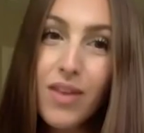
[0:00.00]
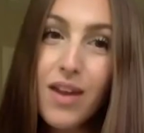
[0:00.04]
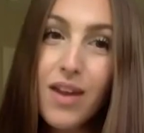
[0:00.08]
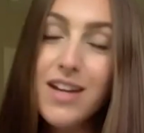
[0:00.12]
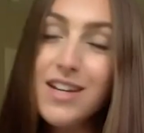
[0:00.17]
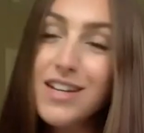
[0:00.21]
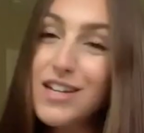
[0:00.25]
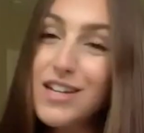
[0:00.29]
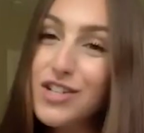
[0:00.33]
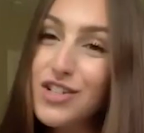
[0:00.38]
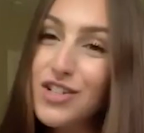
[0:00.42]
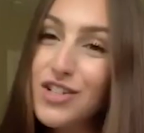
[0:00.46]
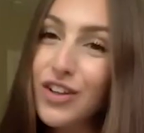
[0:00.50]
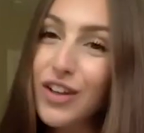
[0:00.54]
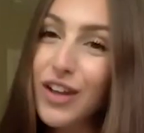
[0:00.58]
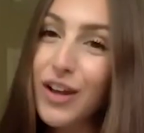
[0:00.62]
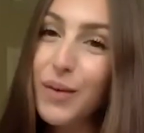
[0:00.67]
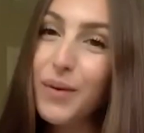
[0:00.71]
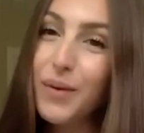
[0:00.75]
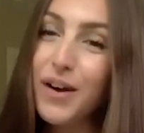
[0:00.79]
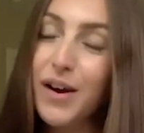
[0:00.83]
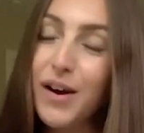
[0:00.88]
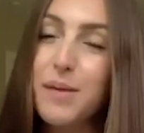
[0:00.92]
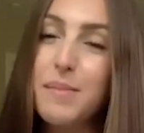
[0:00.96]
Additionally,
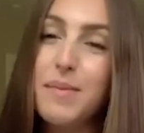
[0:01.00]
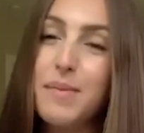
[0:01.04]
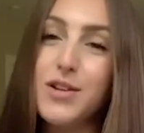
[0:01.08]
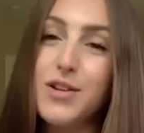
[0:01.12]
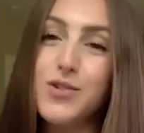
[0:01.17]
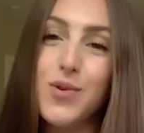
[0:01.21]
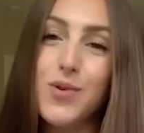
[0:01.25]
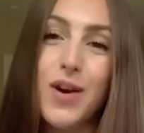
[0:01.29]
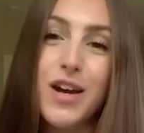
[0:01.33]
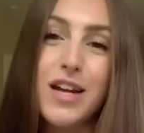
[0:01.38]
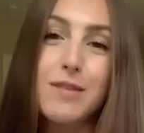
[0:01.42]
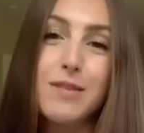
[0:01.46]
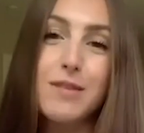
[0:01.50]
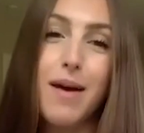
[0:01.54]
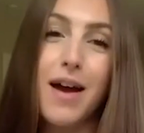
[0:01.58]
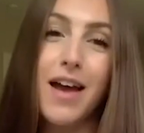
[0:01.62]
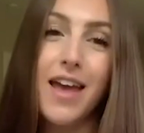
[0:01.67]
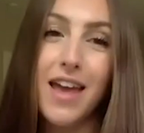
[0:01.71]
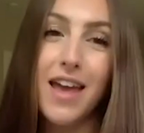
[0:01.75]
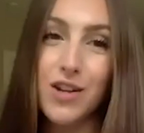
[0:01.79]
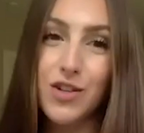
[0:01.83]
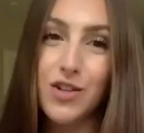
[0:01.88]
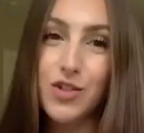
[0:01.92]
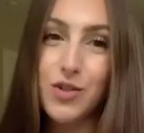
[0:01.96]
we're going to be joined by
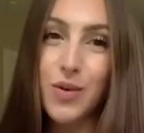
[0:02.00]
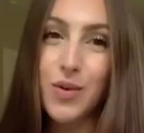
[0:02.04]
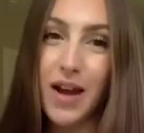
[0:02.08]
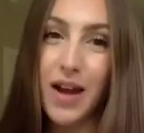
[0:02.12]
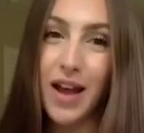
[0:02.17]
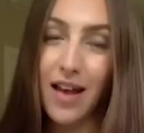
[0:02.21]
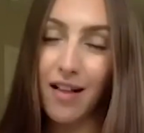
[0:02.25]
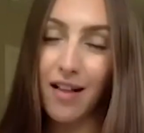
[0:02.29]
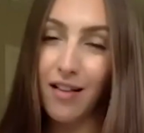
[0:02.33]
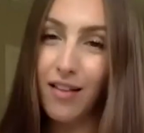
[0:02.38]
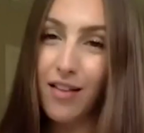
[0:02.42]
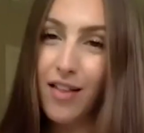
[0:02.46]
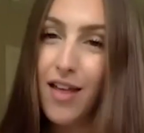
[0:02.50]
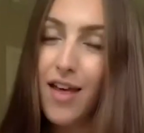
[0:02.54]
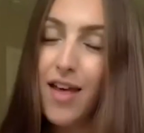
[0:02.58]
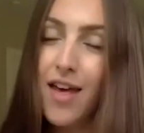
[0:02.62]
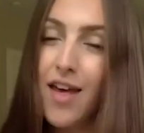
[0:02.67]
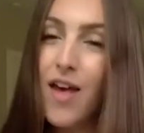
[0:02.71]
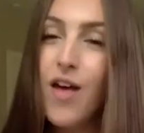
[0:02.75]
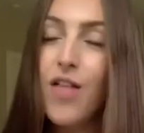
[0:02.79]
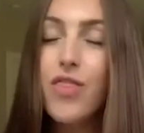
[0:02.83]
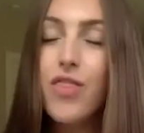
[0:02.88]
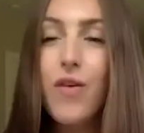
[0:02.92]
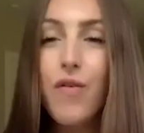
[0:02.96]
Andrew Hill,
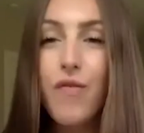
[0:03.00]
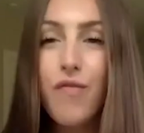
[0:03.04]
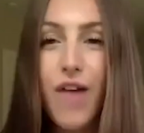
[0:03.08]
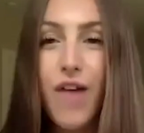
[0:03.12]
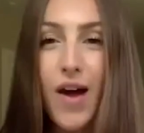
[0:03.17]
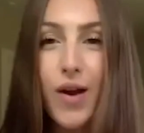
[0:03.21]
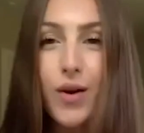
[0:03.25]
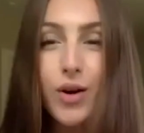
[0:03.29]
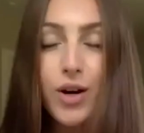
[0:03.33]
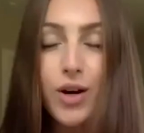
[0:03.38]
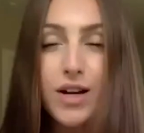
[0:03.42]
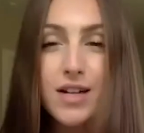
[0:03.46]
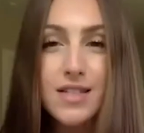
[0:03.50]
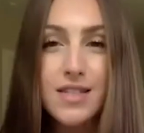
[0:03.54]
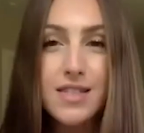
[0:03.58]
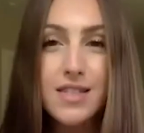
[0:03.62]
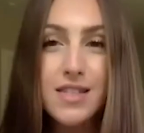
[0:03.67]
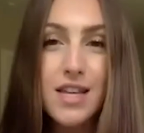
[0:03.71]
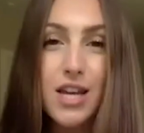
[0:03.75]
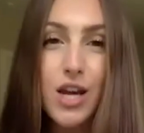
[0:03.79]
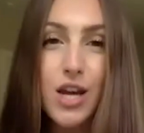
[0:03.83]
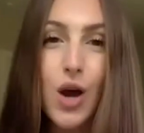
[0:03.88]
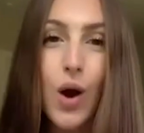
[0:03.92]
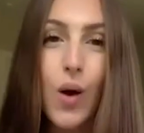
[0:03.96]
the founder and
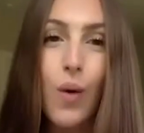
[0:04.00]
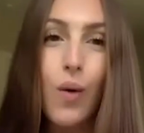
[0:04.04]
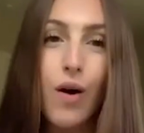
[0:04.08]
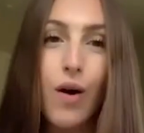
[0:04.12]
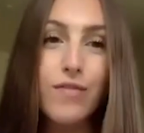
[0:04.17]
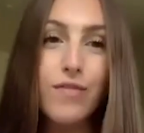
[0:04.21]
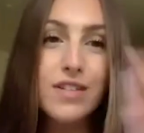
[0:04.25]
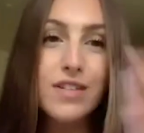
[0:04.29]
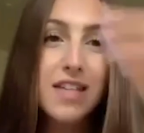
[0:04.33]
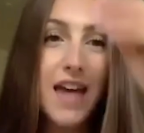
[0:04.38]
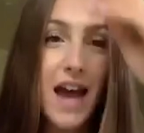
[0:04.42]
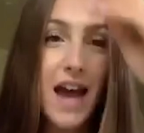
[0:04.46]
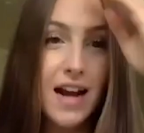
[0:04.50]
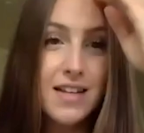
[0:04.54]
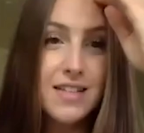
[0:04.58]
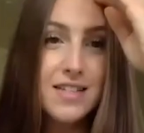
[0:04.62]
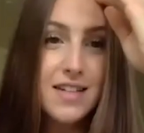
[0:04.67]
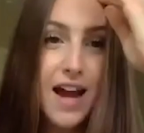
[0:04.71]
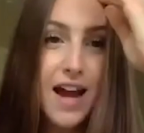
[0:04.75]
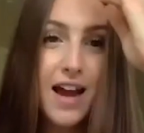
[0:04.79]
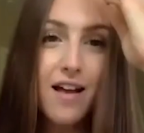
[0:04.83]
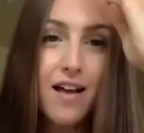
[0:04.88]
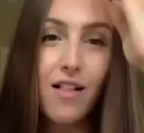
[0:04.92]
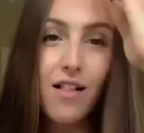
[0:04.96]
CEO of
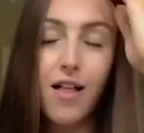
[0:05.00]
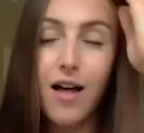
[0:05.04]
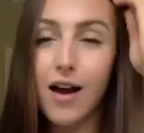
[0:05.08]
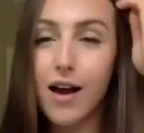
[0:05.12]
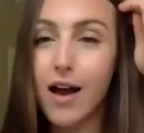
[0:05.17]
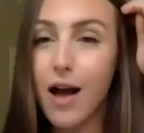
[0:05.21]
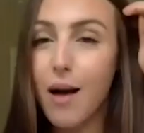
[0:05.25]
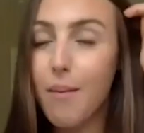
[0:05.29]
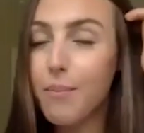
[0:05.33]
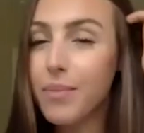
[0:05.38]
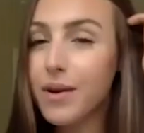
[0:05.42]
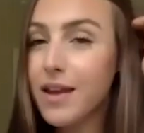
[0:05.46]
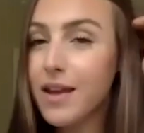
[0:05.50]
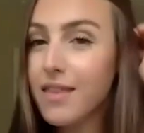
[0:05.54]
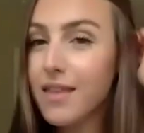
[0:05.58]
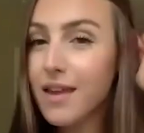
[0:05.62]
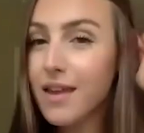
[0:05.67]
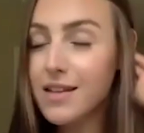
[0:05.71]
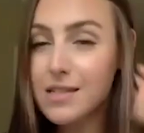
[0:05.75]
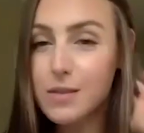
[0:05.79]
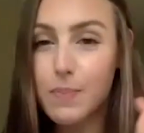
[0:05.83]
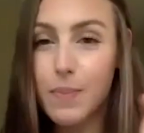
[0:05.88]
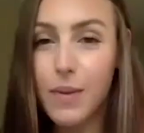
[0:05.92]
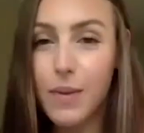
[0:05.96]
Textile, a company that
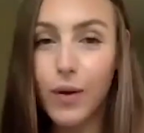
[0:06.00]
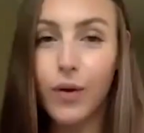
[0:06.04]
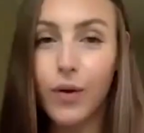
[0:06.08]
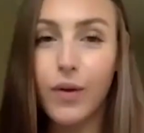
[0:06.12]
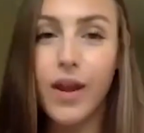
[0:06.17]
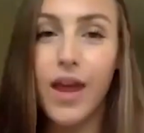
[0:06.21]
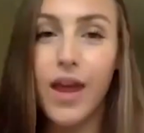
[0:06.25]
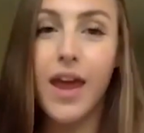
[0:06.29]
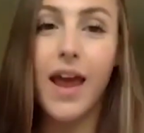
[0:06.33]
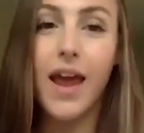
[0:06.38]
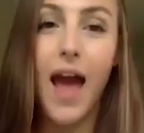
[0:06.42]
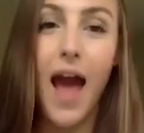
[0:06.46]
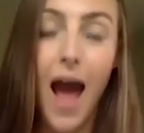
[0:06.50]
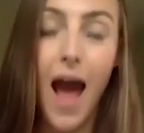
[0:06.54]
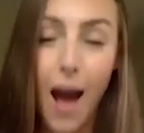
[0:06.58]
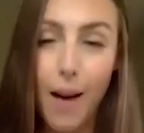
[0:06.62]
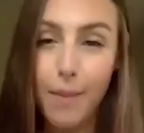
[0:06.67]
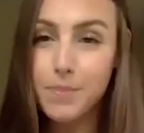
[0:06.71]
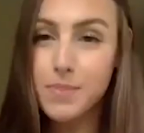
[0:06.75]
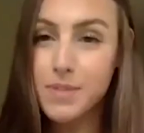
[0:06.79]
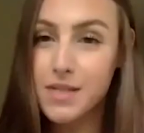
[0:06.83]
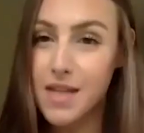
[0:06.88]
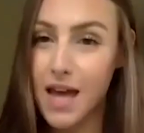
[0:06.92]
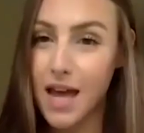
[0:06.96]
is building
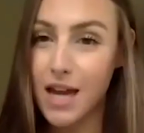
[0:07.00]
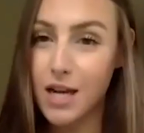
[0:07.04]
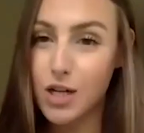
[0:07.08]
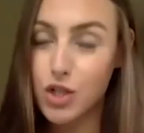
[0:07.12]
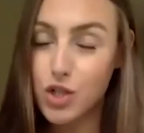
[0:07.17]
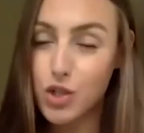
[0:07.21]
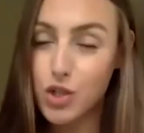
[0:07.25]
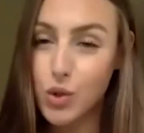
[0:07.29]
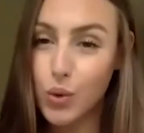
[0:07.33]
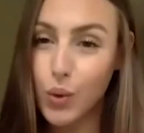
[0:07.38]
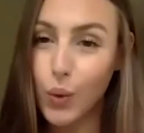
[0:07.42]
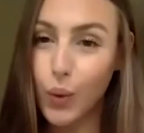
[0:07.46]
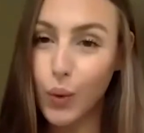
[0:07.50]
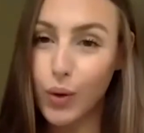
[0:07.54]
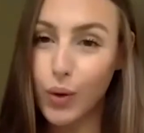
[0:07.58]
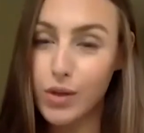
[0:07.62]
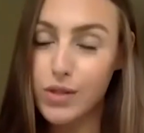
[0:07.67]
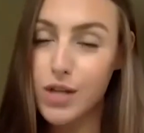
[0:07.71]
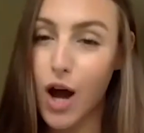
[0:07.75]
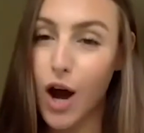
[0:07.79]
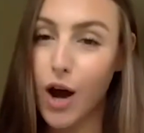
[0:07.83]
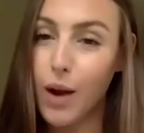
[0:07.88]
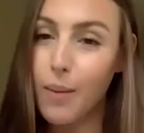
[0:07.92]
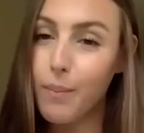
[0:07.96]
apps and tools
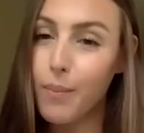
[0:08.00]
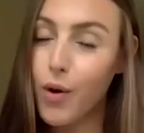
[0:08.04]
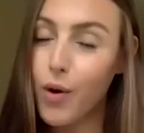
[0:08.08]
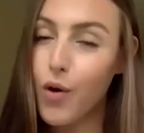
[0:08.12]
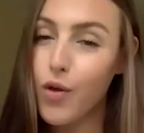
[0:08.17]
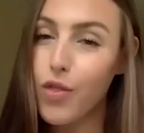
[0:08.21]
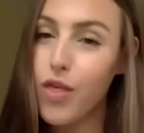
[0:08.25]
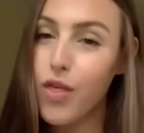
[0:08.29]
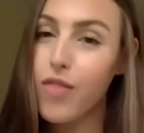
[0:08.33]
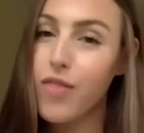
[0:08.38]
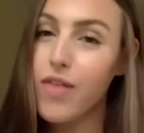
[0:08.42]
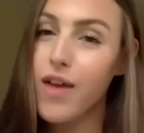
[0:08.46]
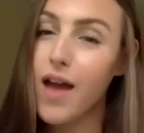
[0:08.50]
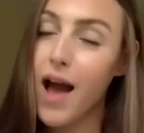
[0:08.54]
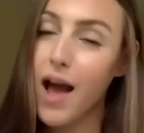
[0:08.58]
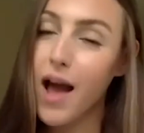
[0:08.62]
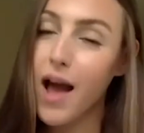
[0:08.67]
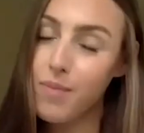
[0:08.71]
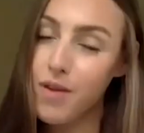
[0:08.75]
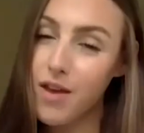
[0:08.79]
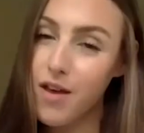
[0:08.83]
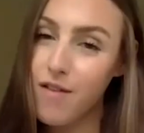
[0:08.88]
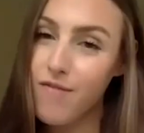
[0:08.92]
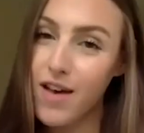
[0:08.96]
on both the
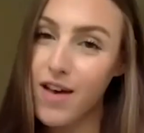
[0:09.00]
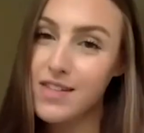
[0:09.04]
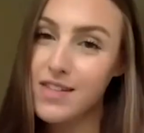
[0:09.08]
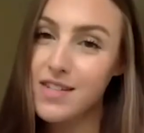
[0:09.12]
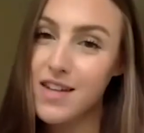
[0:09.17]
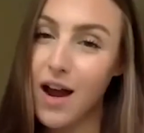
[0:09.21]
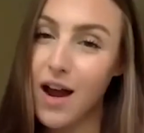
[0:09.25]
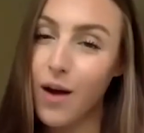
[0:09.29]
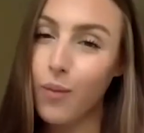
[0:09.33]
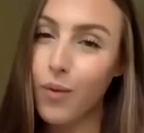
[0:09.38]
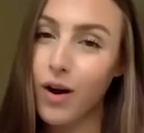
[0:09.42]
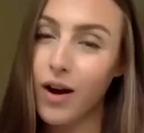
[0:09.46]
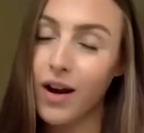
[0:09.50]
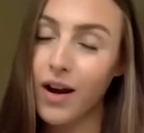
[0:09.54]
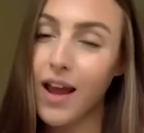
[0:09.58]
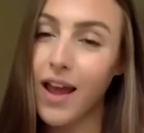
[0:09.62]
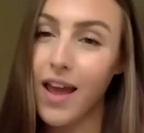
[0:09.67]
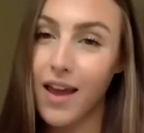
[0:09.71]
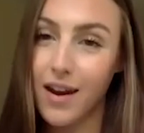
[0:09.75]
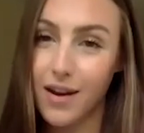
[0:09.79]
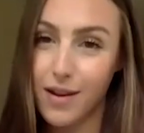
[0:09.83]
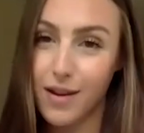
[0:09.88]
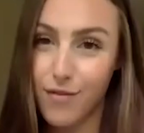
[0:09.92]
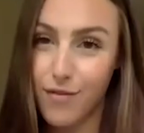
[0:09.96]
IPFS network
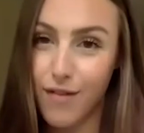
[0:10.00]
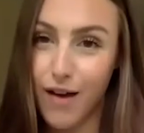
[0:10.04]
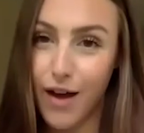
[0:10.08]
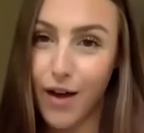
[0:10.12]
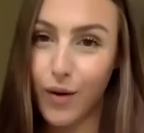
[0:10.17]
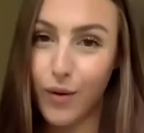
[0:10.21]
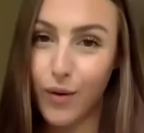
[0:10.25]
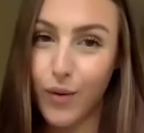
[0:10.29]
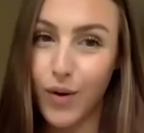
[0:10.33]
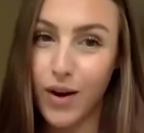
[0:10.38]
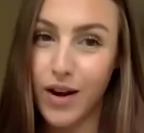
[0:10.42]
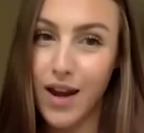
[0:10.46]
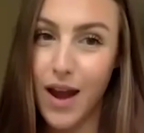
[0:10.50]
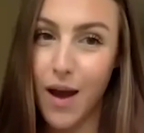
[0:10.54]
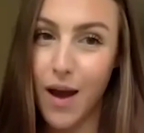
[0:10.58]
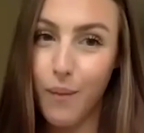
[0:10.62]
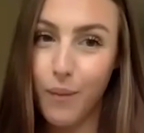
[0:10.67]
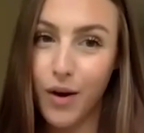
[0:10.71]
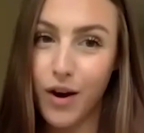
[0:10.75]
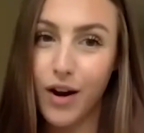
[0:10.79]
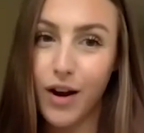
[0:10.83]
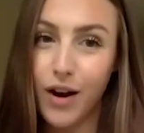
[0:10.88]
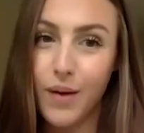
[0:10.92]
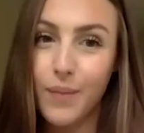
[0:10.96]
and the Filecoin
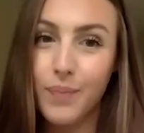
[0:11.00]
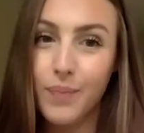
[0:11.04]
network.